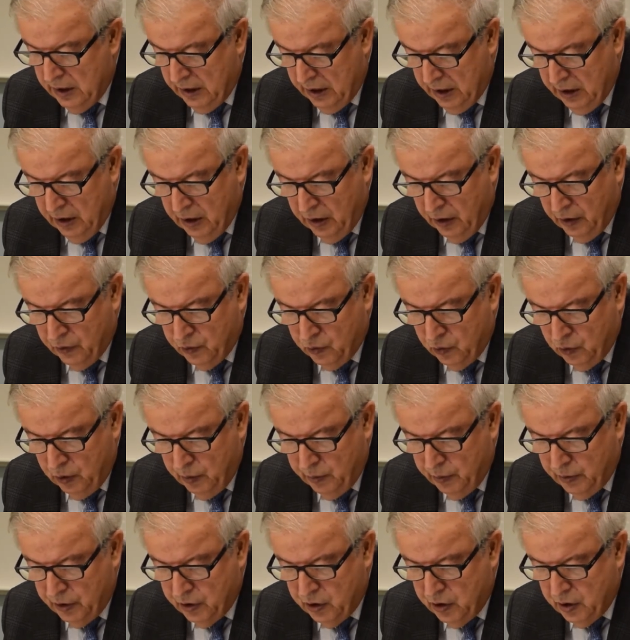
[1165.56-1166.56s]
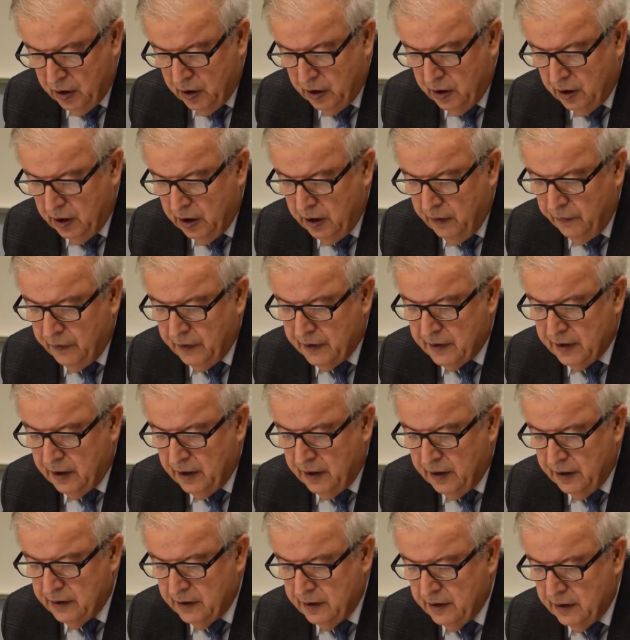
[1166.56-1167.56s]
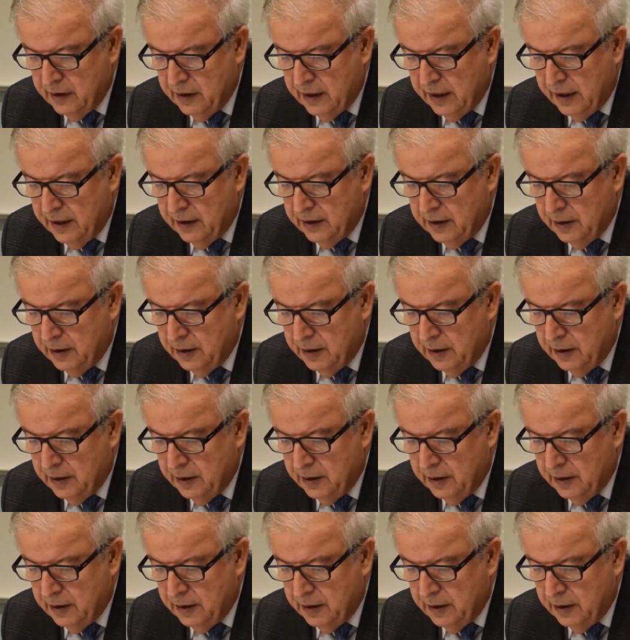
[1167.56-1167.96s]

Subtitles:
in Azerbaijan, emphasizing that